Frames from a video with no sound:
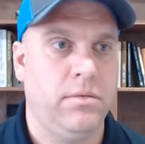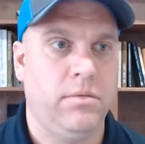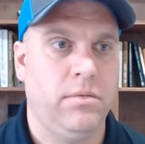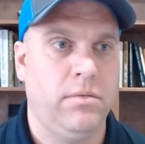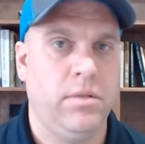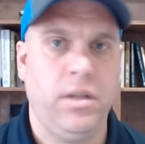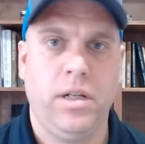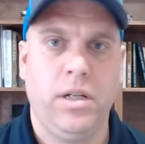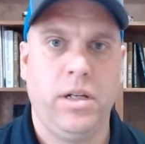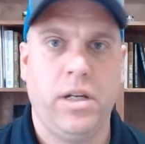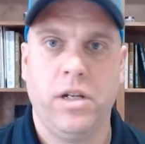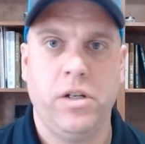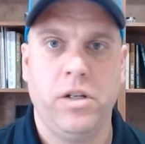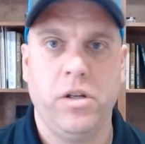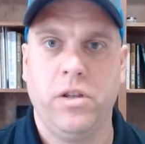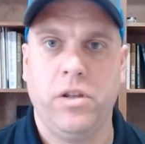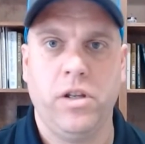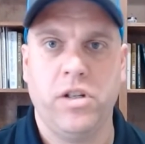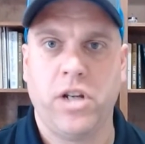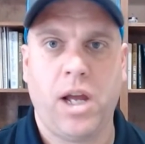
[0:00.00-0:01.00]
can
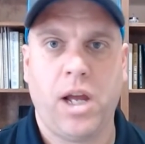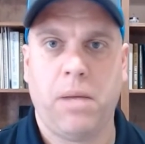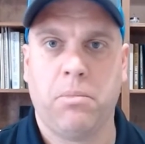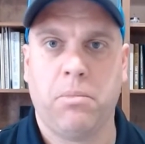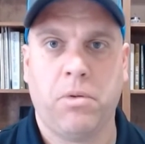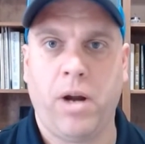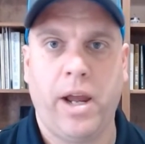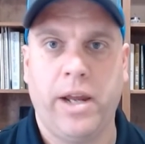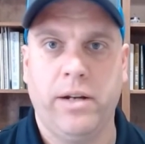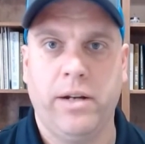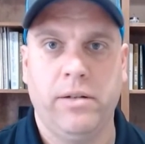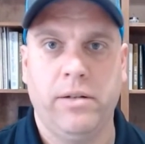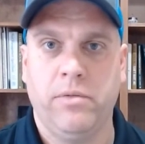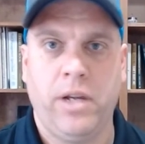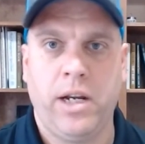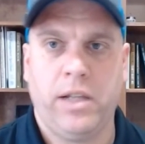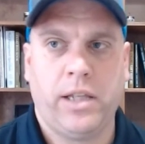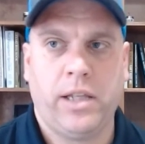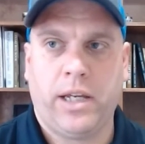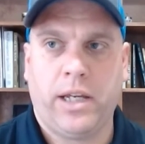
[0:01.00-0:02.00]
do the job right.
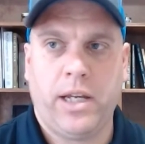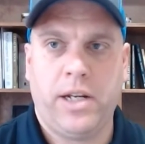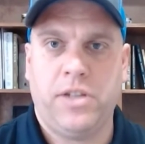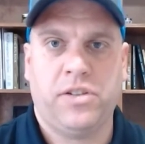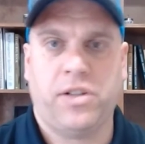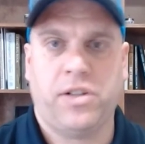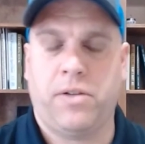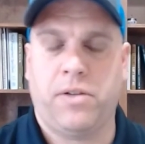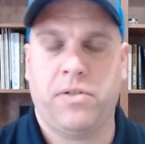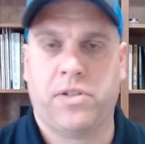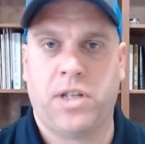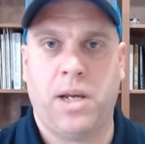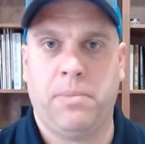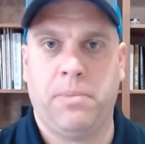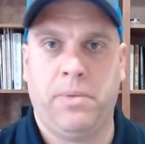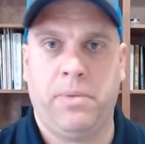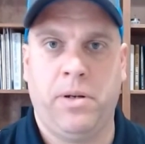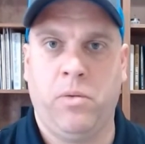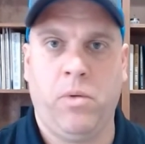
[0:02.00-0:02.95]
Any service company.